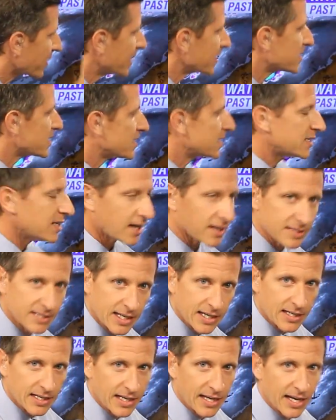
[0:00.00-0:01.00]
gets sucked
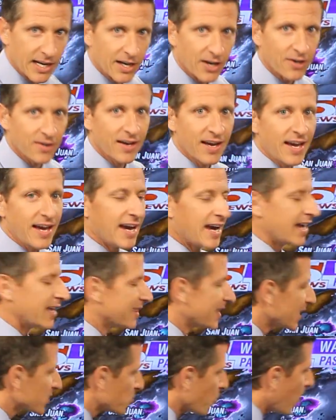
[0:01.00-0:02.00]
into here,
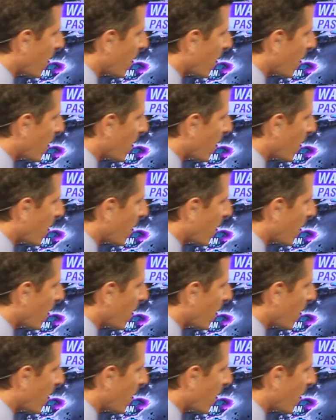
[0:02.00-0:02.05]
and that's